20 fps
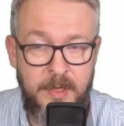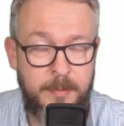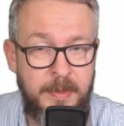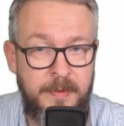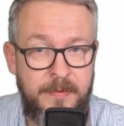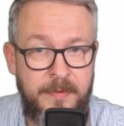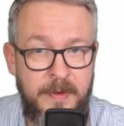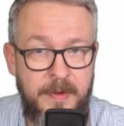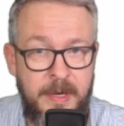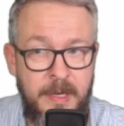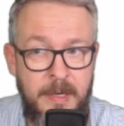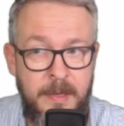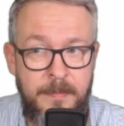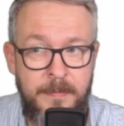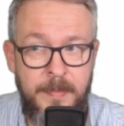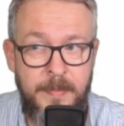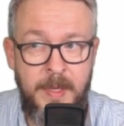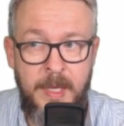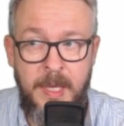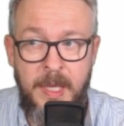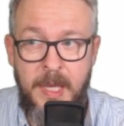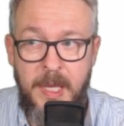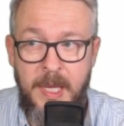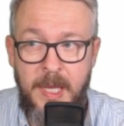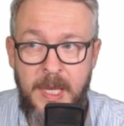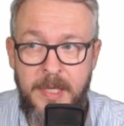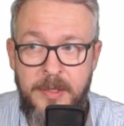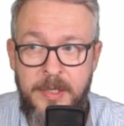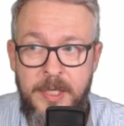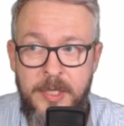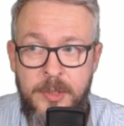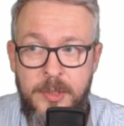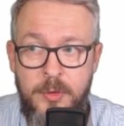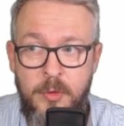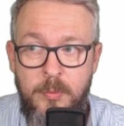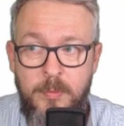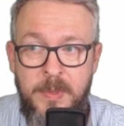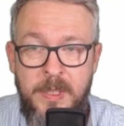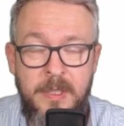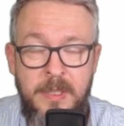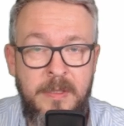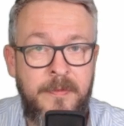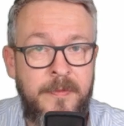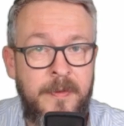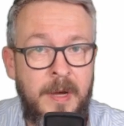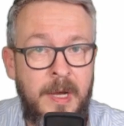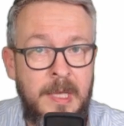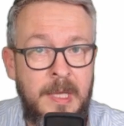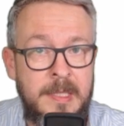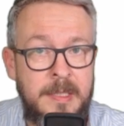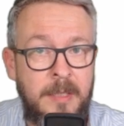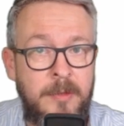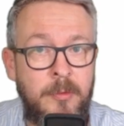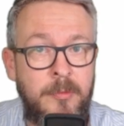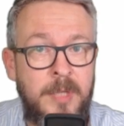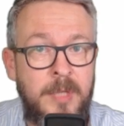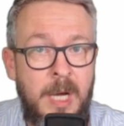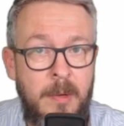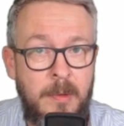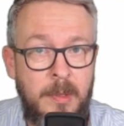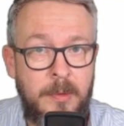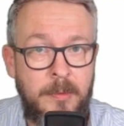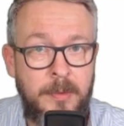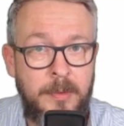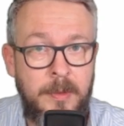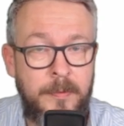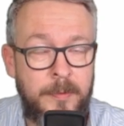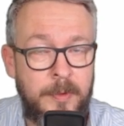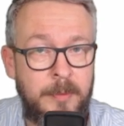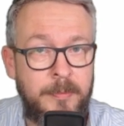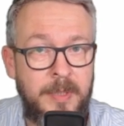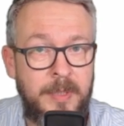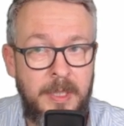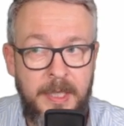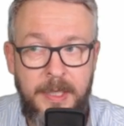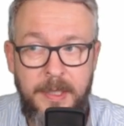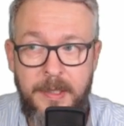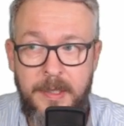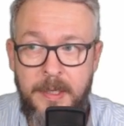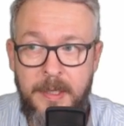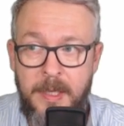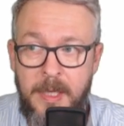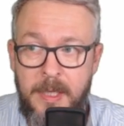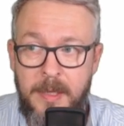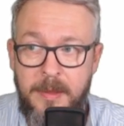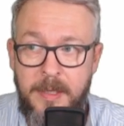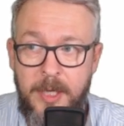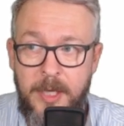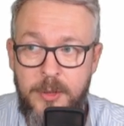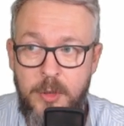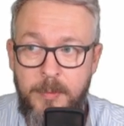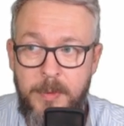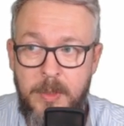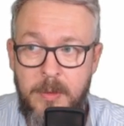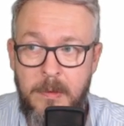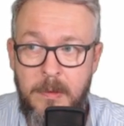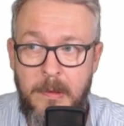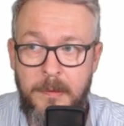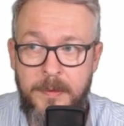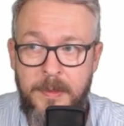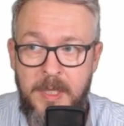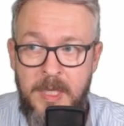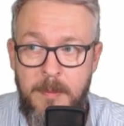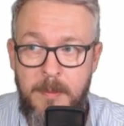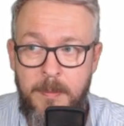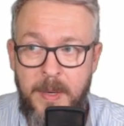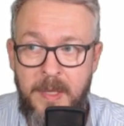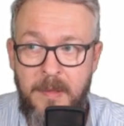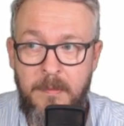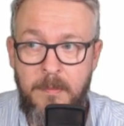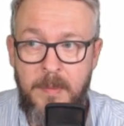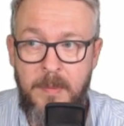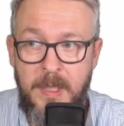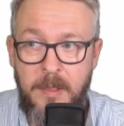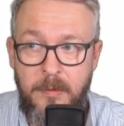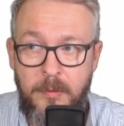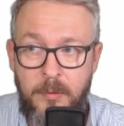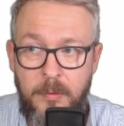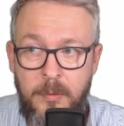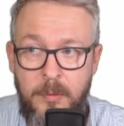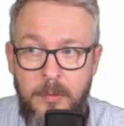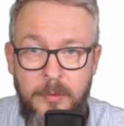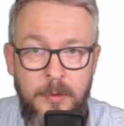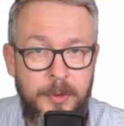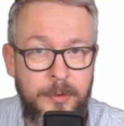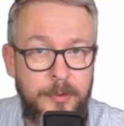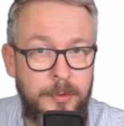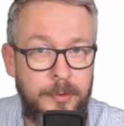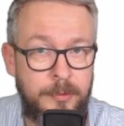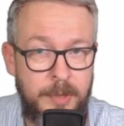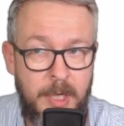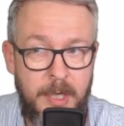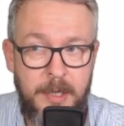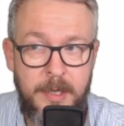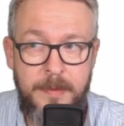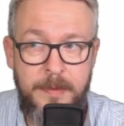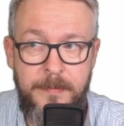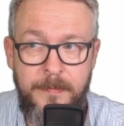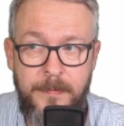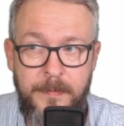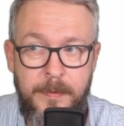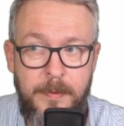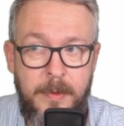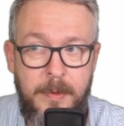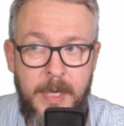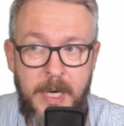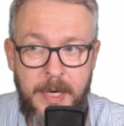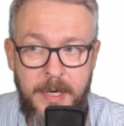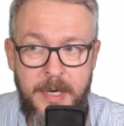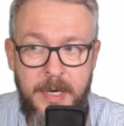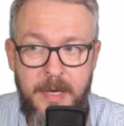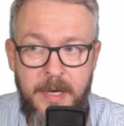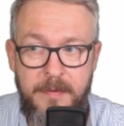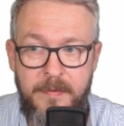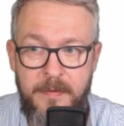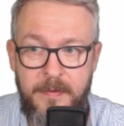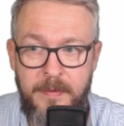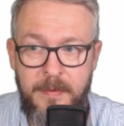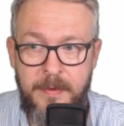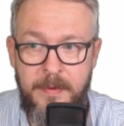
Gerber file, and these should be the files that you downloaded from the link. They should be called Keypad mini two dot r a r for archive.